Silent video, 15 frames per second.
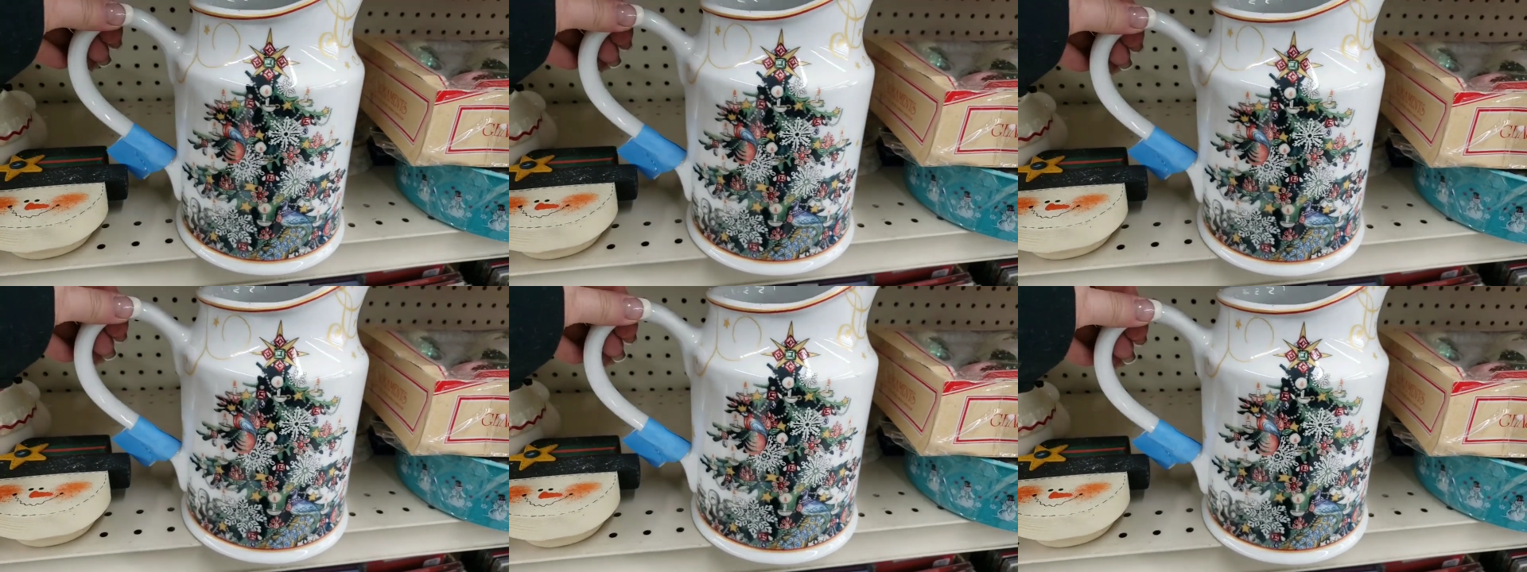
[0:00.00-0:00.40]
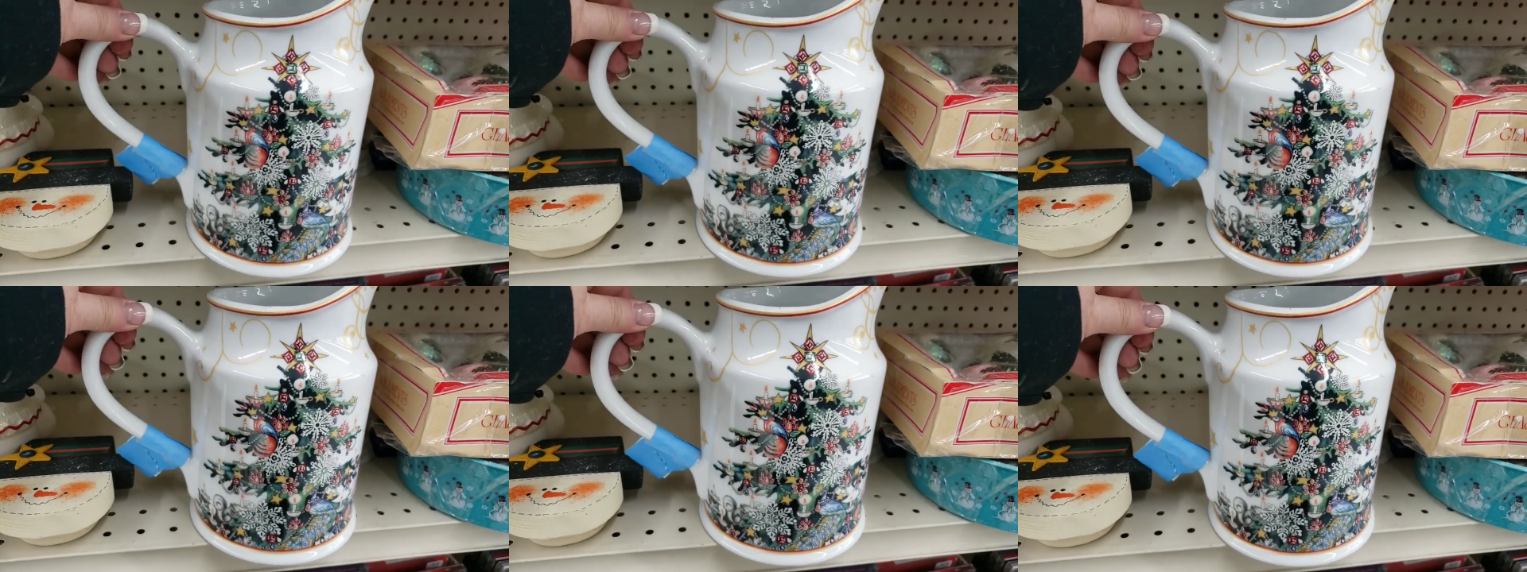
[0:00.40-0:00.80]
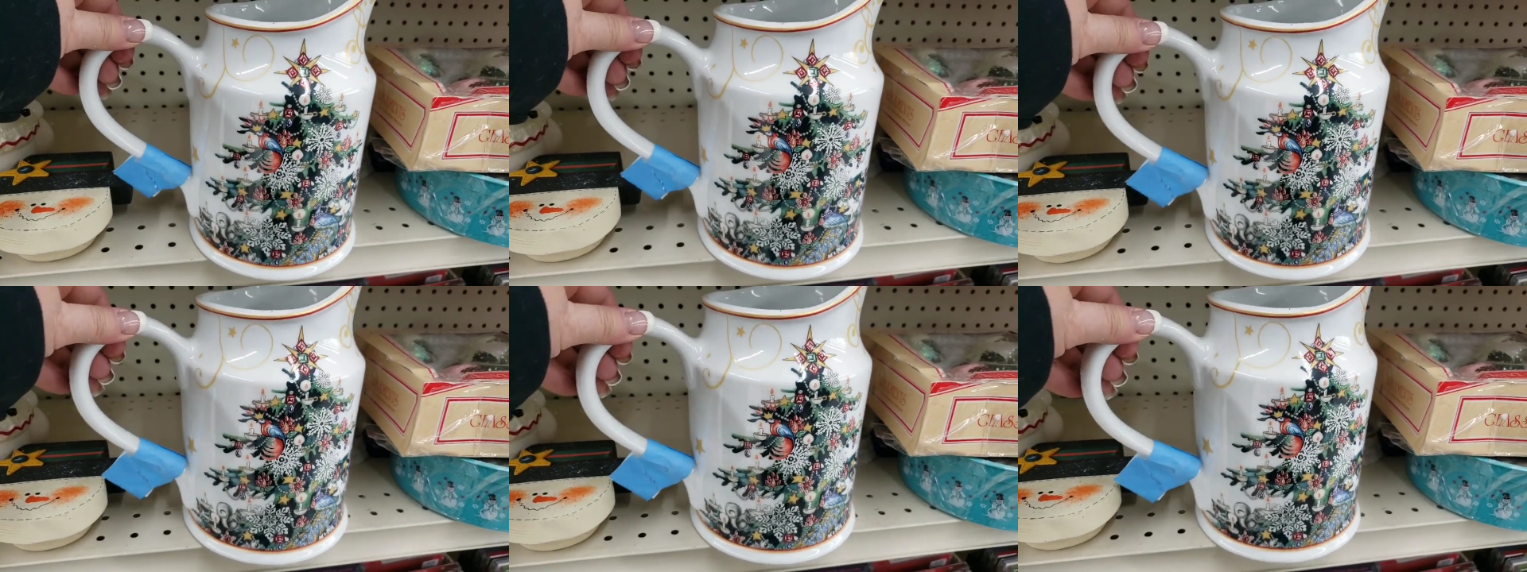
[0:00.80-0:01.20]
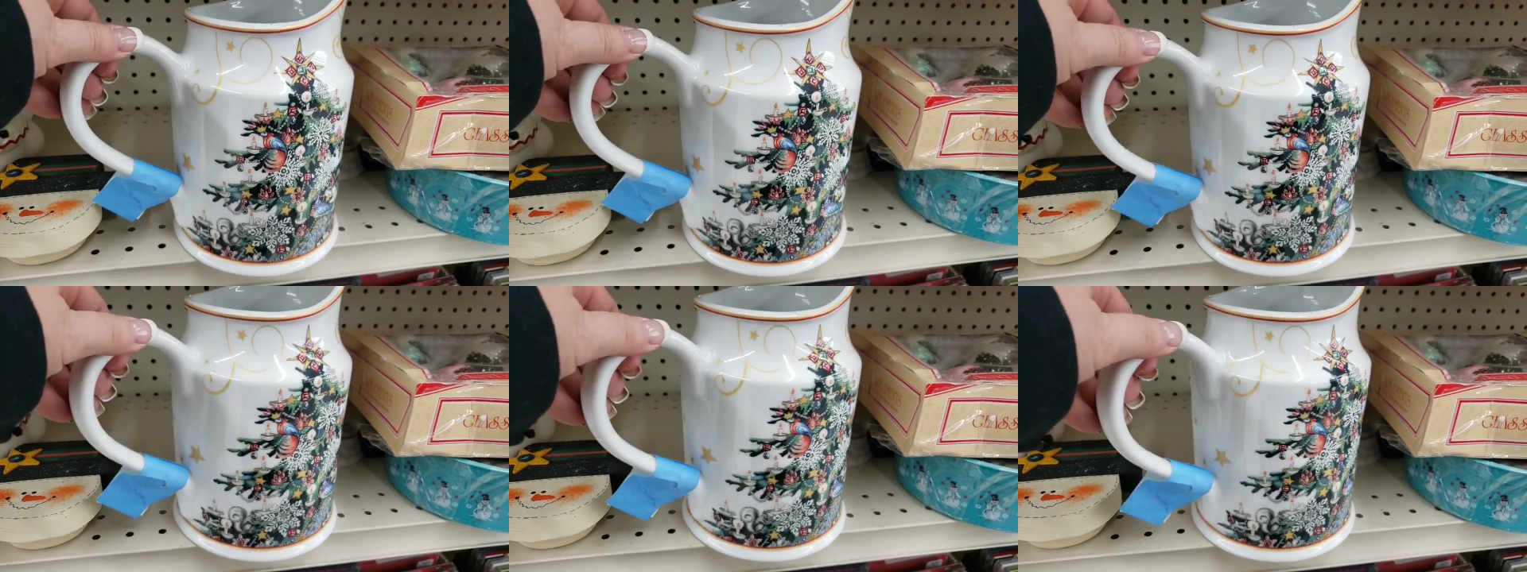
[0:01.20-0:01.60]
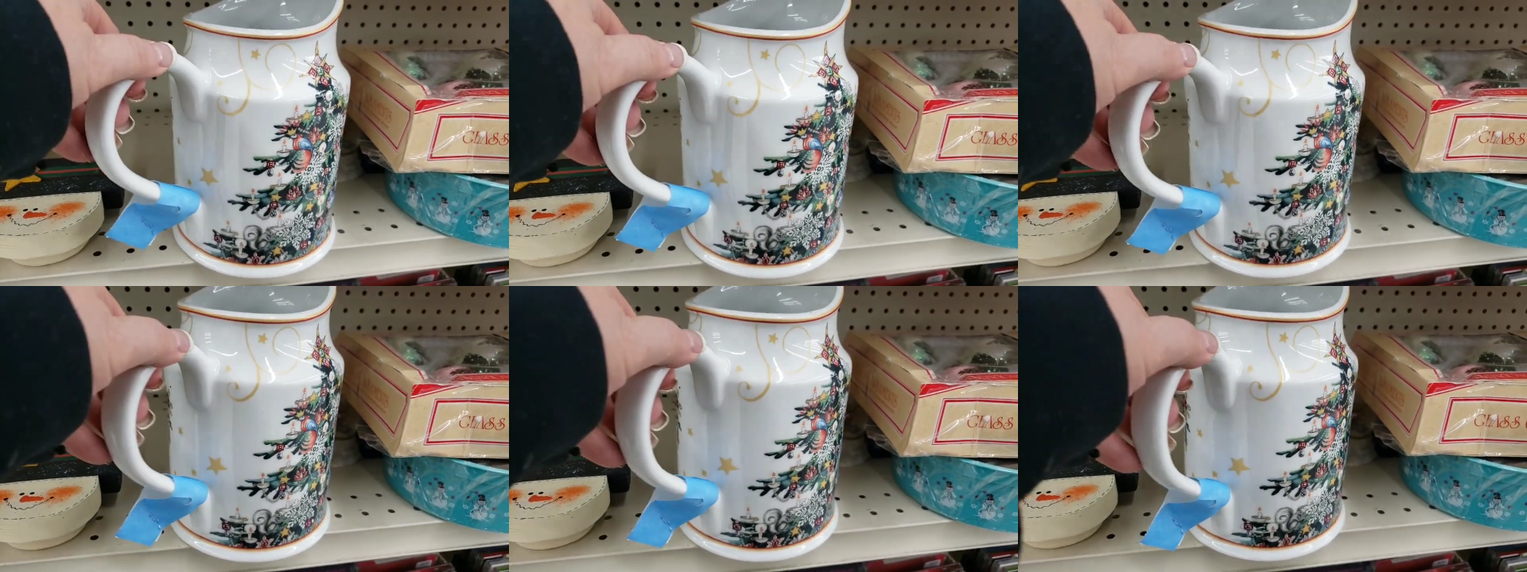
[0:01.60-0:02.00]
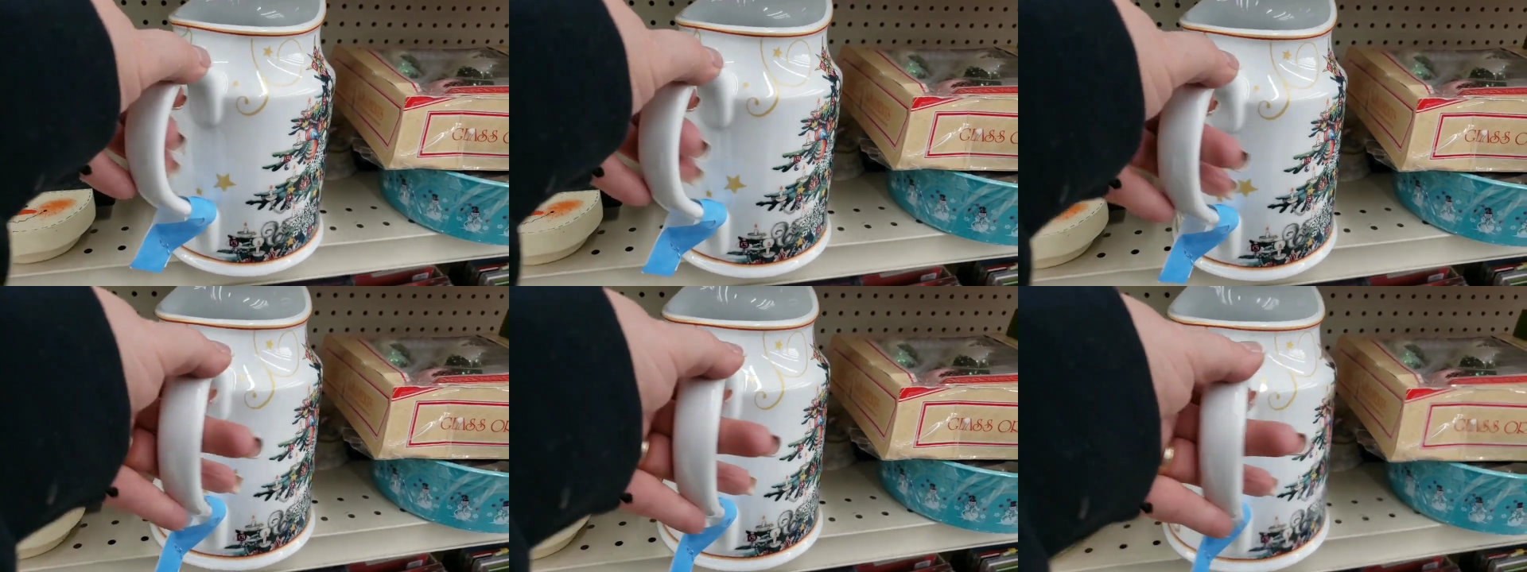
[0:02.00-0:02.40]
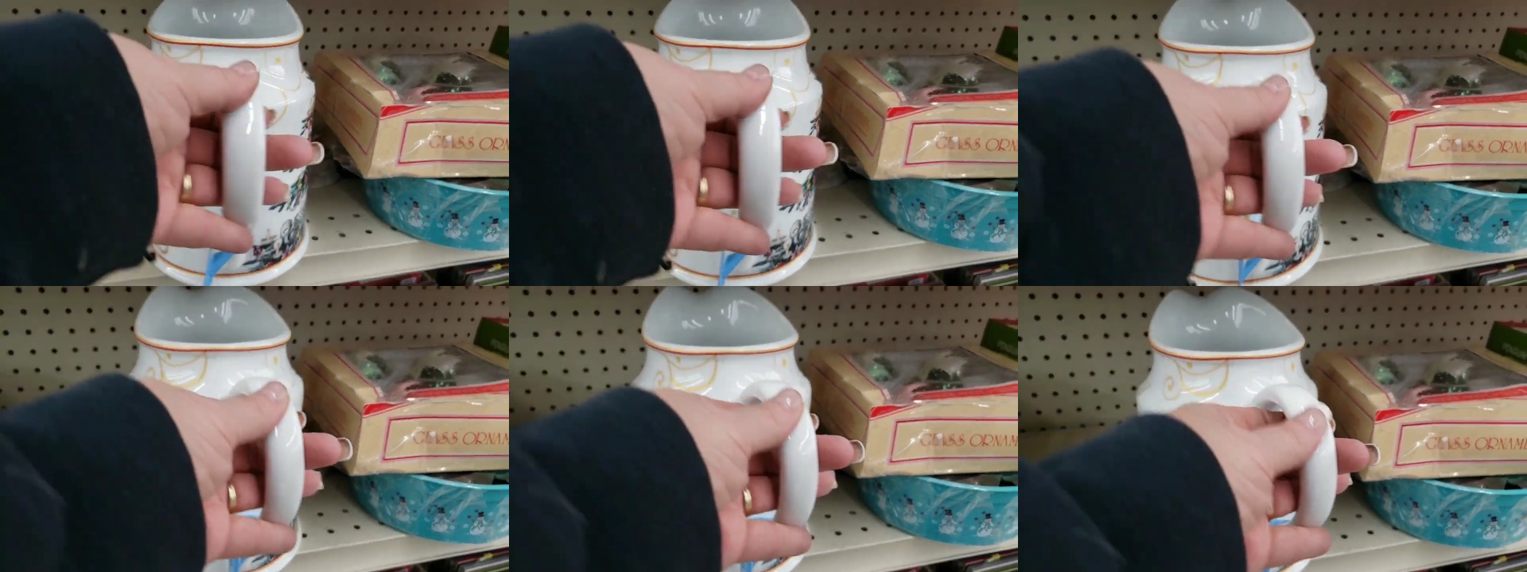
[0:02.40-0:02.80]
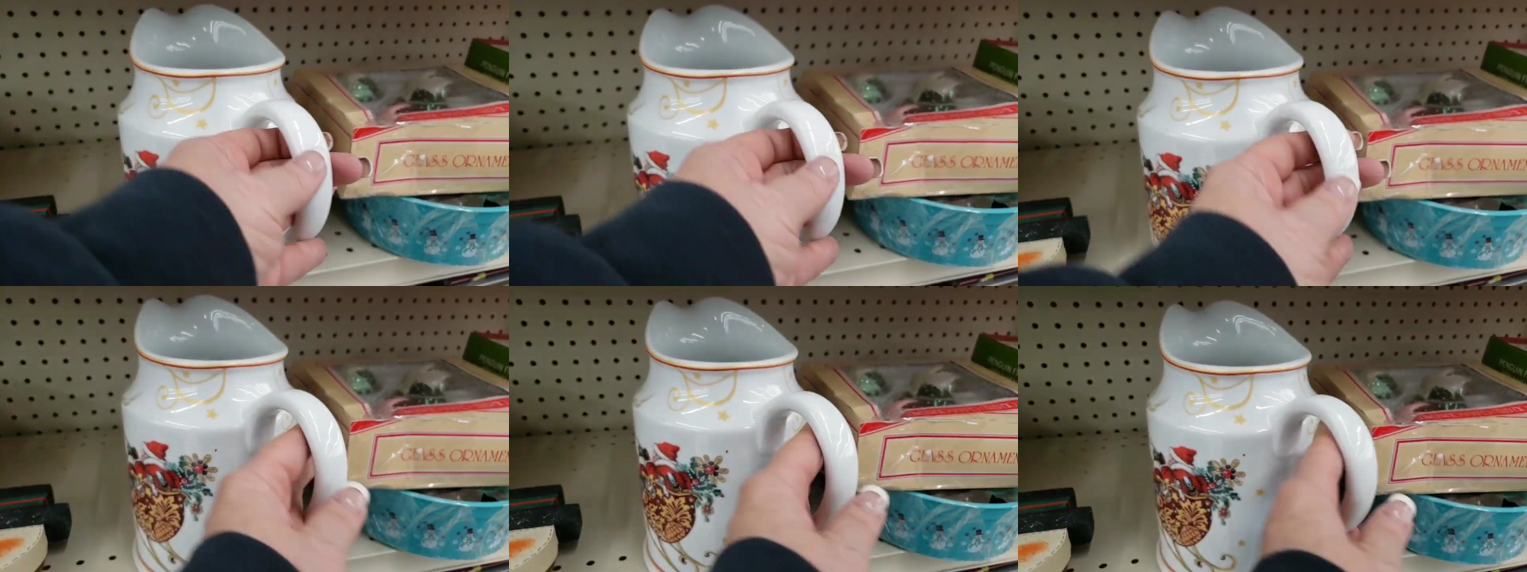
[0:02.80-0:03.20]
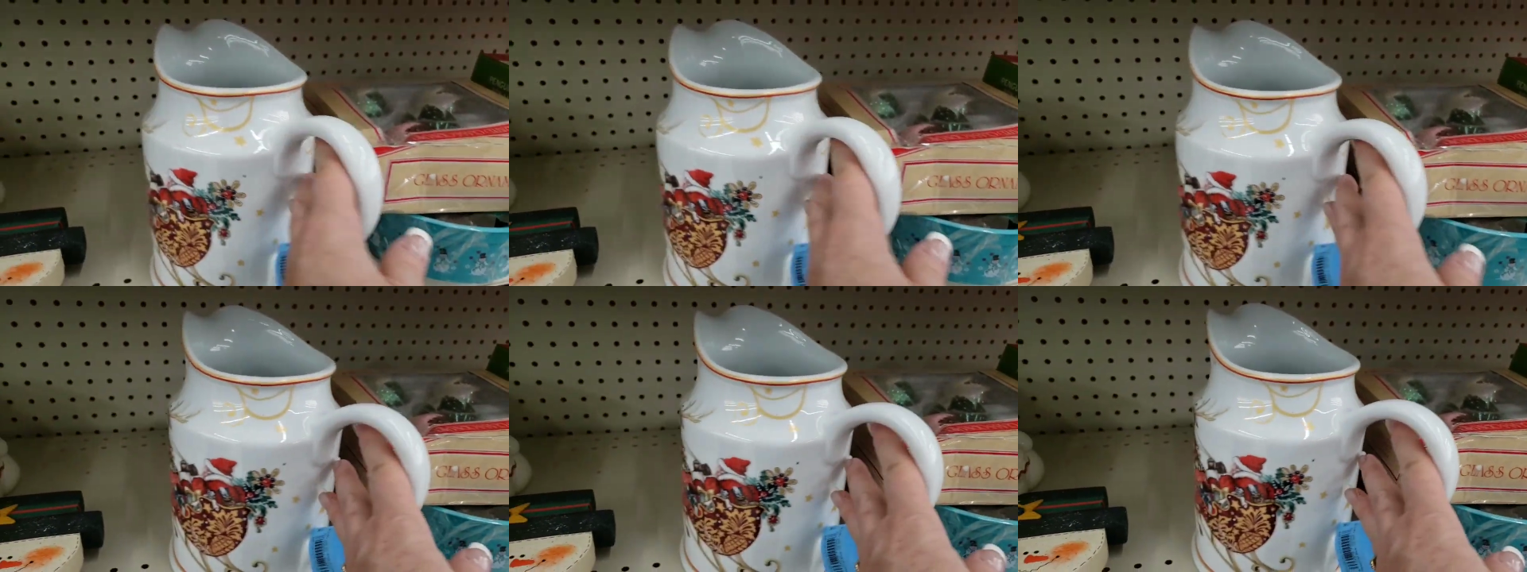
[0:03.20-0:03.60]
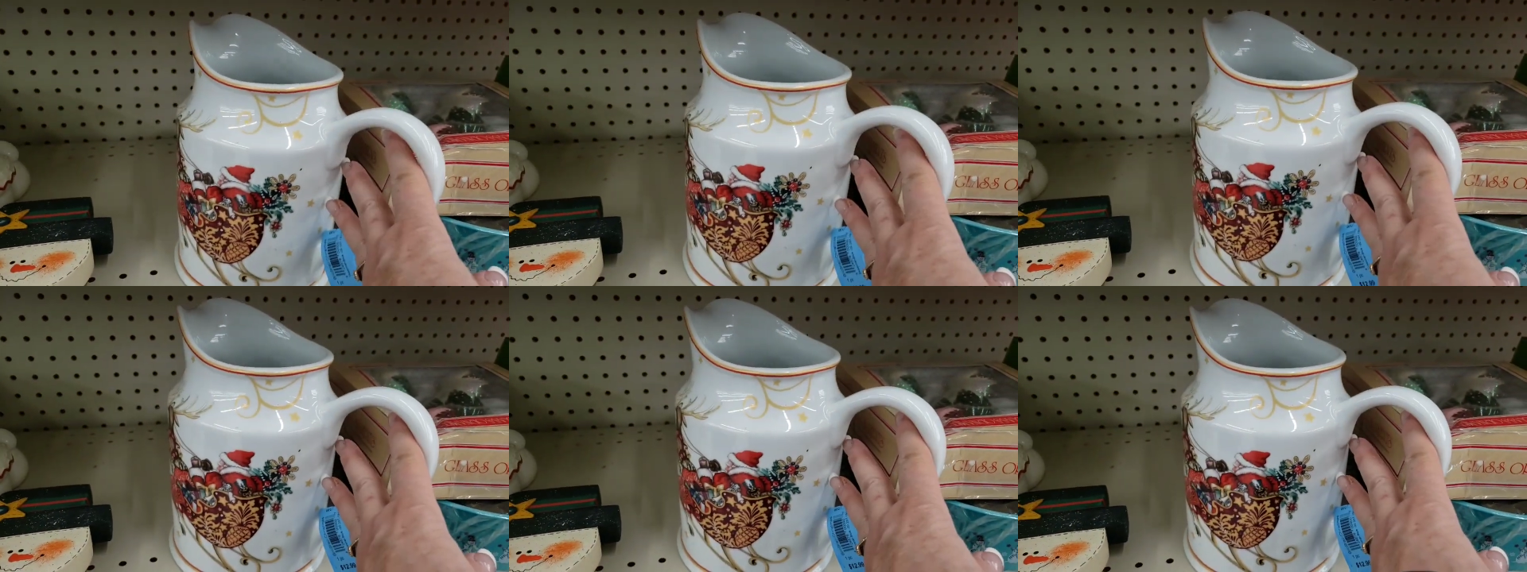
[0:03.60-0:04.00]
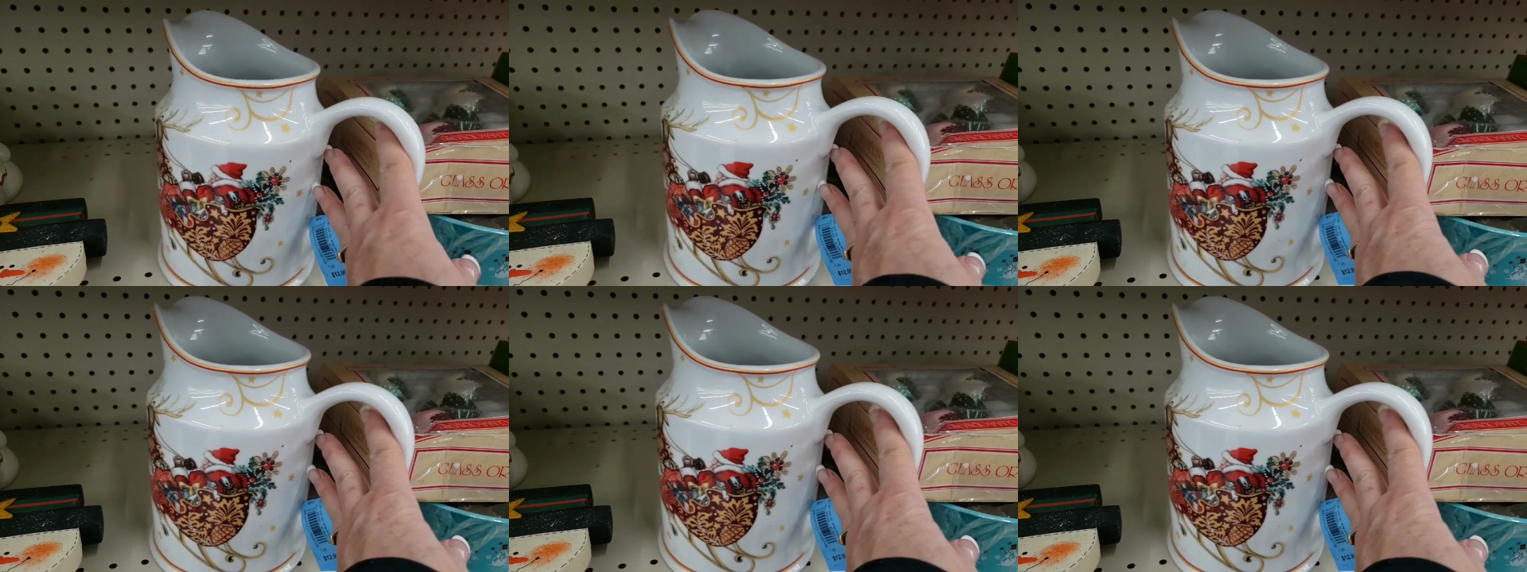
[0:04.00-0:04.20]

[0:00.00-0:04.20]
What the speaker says: [unreadable: no face in view]